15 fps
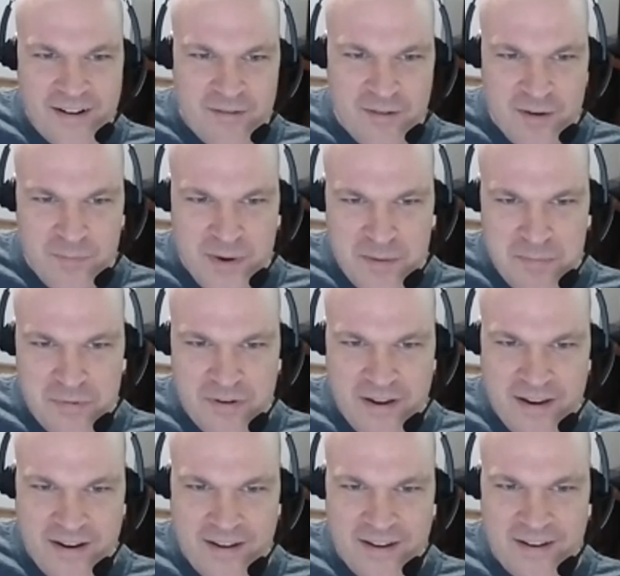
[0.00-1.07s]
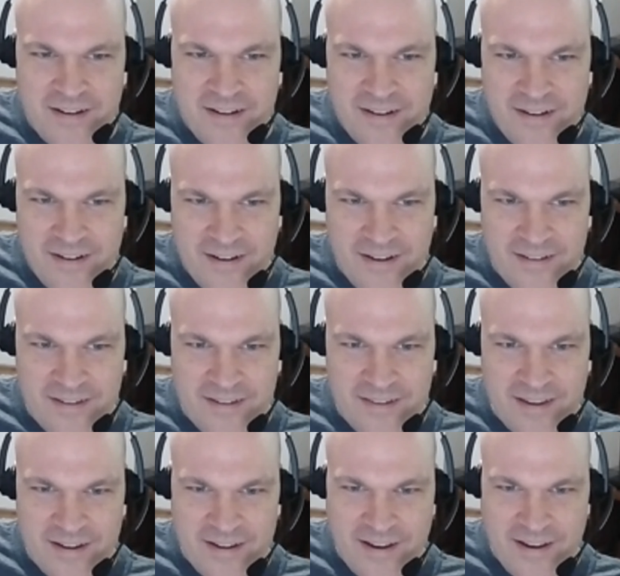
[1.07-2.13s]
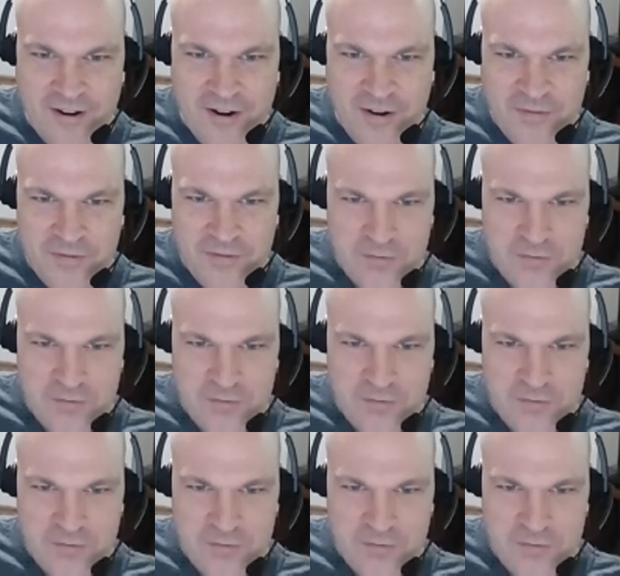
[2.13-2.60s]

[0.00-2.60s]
where people get in and then they kick off the